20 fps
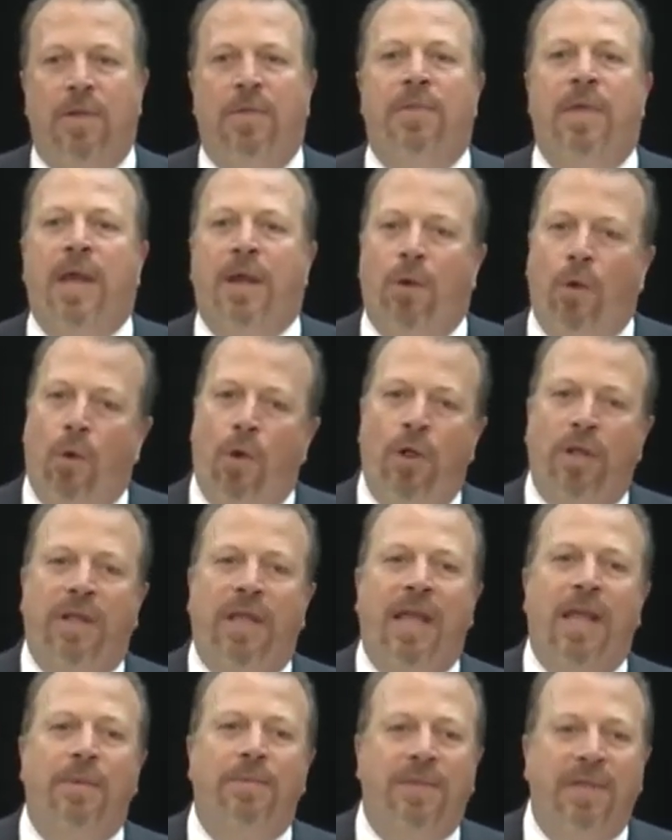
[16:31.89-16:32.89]
that all
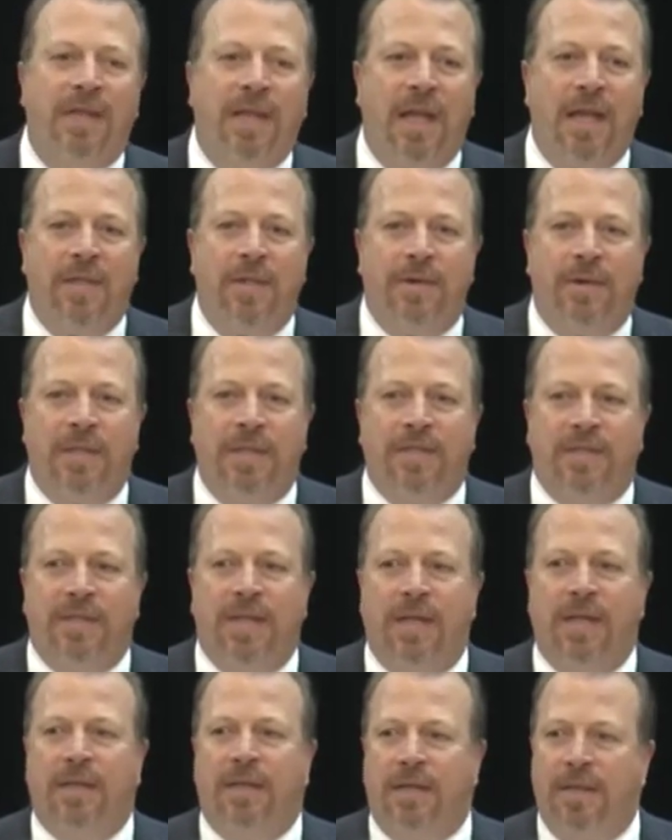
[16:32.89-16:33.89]
came together and
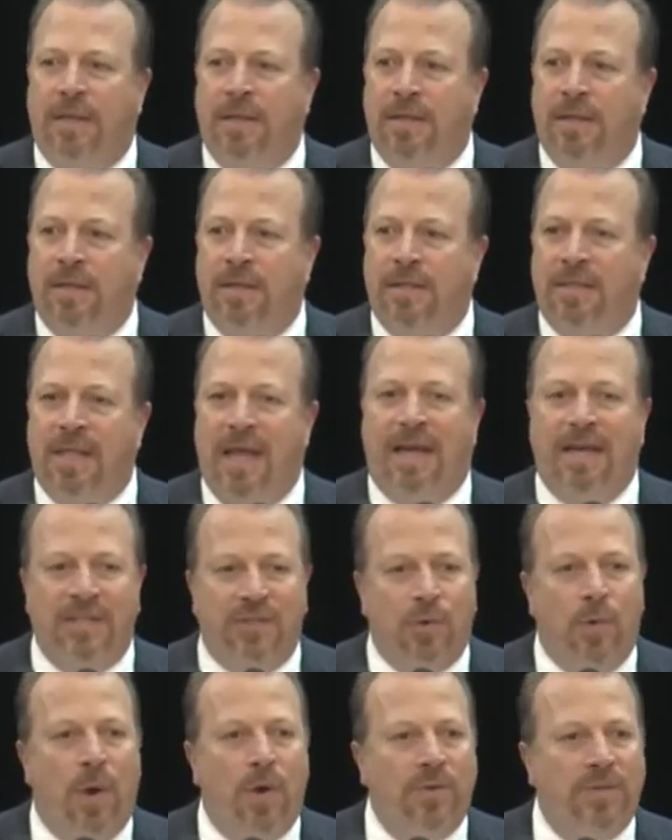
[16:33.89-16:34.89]
said,
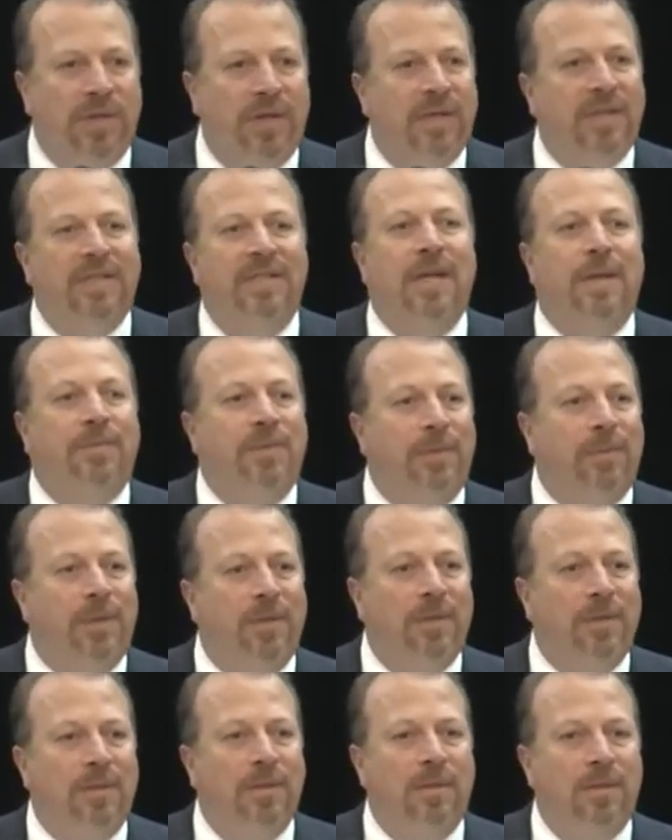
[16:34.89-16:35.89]
status quo is unacceptable.
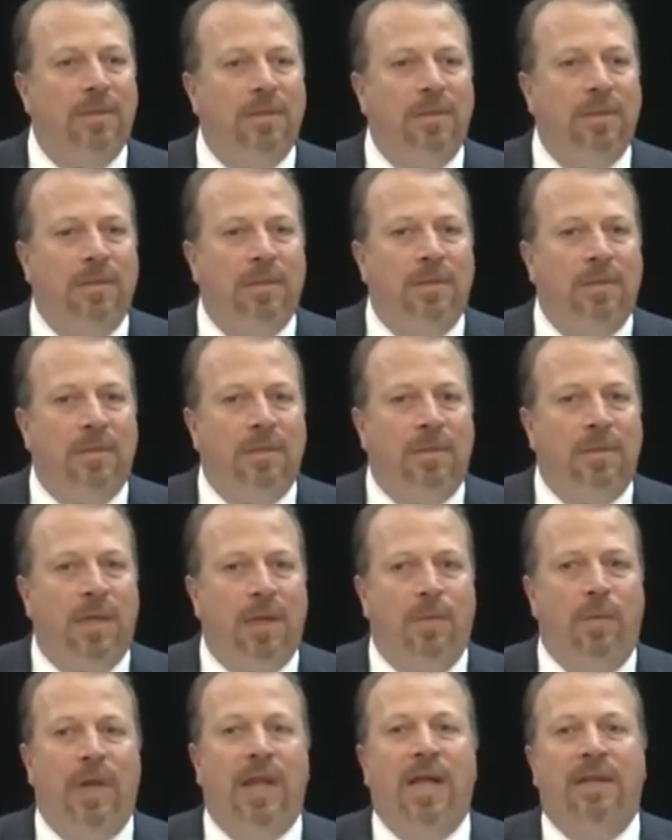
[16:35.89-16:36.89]

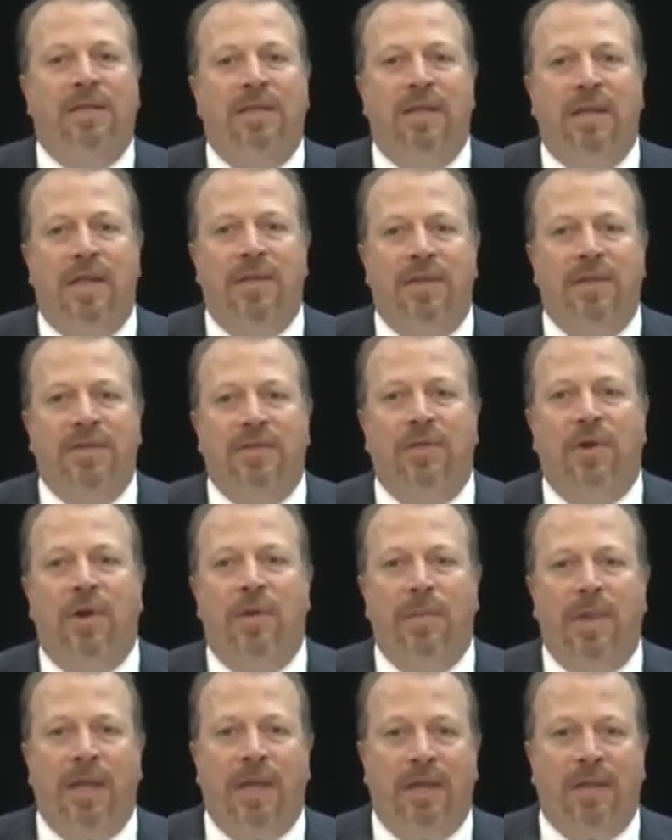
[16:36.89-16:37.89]
And we got together to
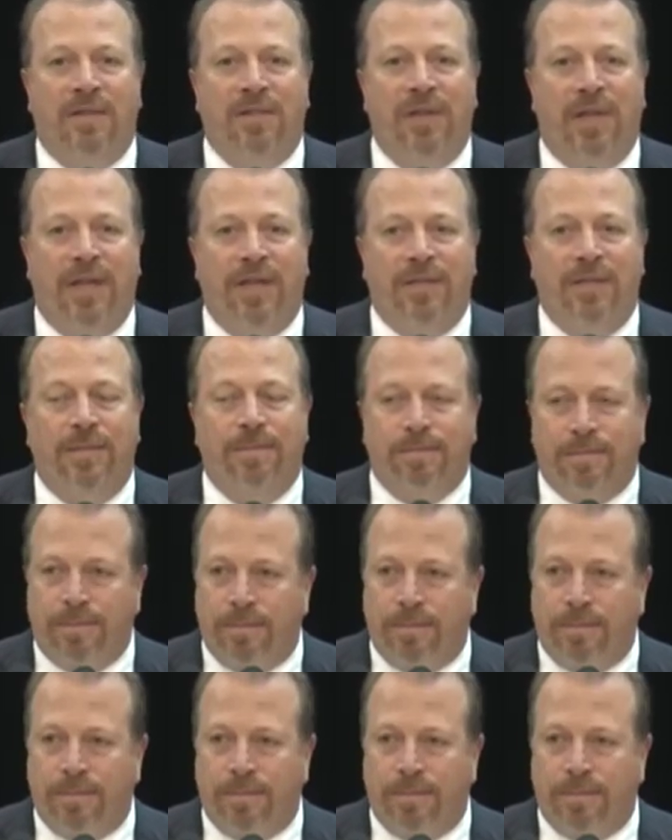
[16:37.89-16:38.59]
start making change.